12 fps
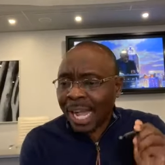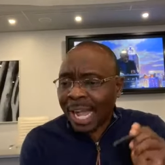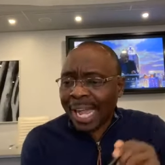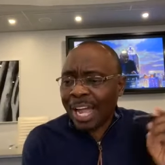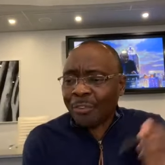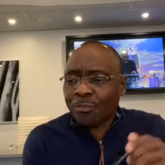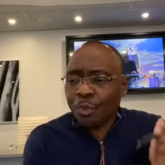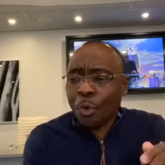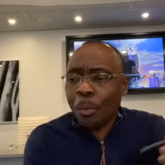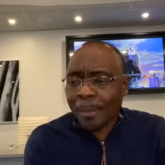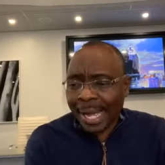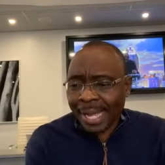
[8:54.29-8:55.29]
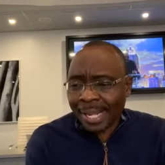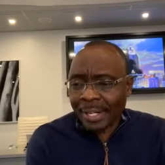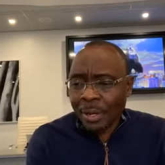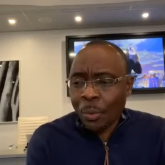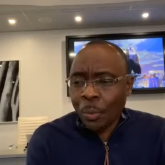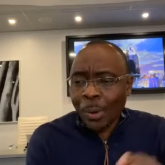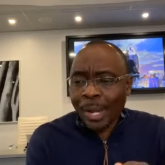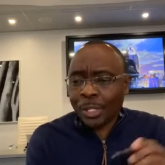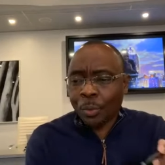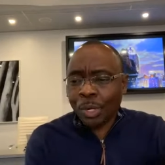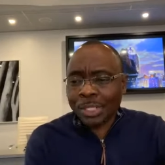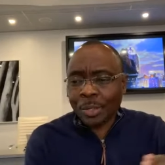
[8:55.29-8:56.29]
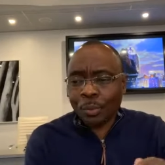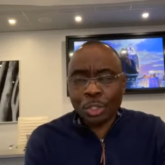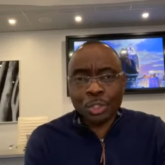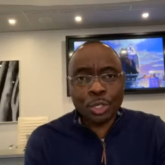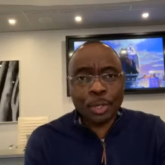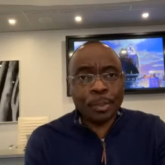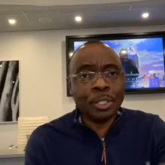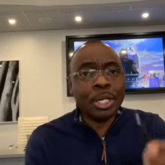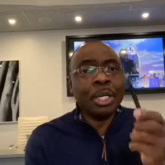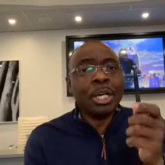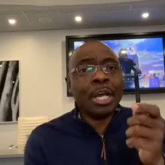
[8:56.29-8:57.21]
I have no man when the water was troubled